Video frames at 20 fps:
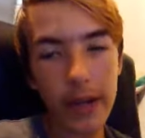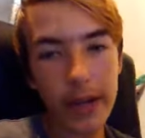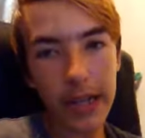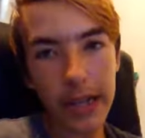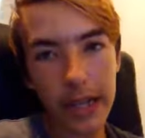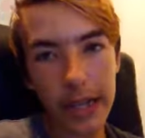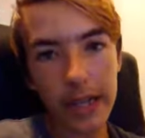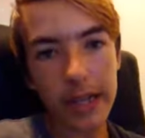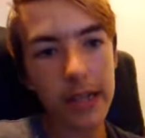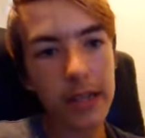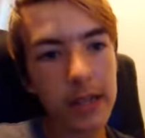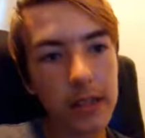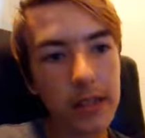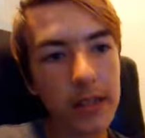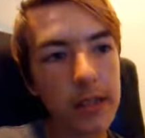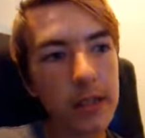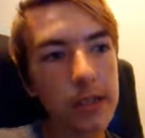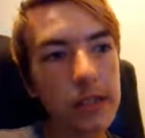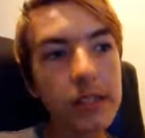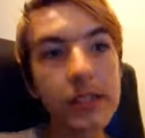can
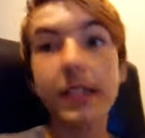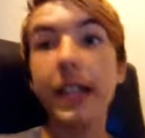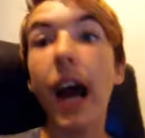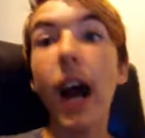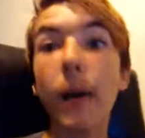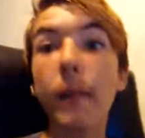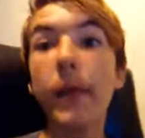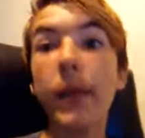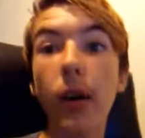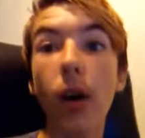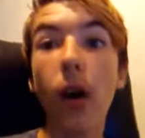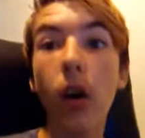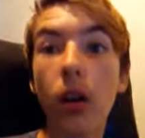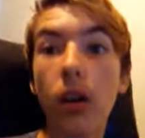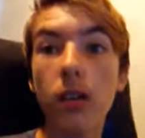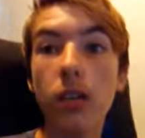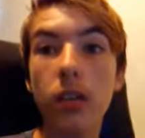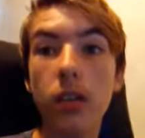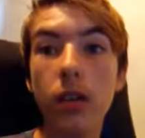stop it all.